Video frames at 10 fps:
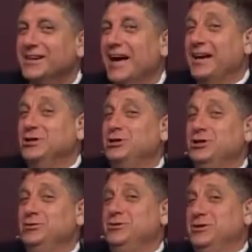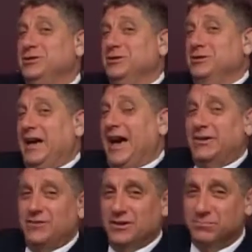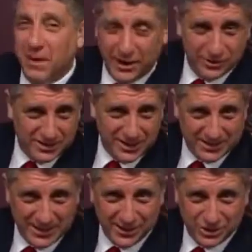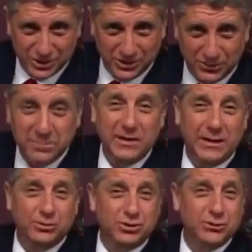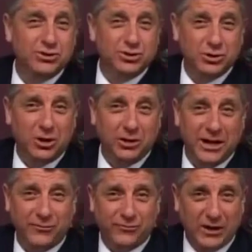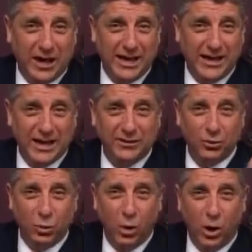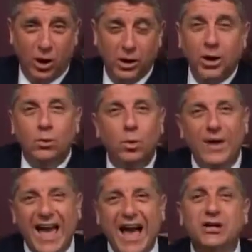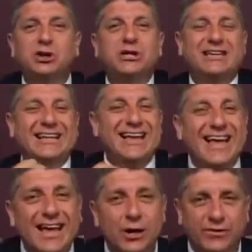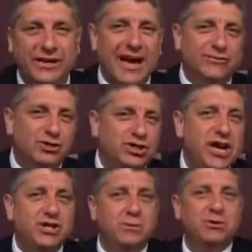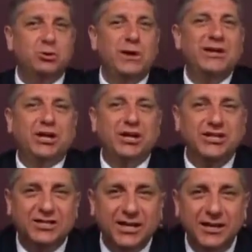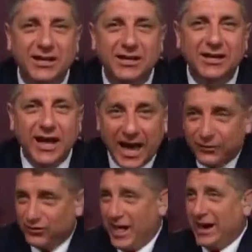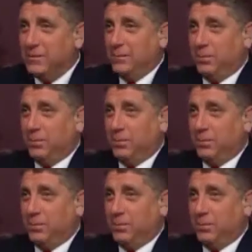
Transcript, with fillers: And due to the advent of modern technology, we've been able to install a fly on the wall where we actually can hear the conversation between Clinton and Vladimir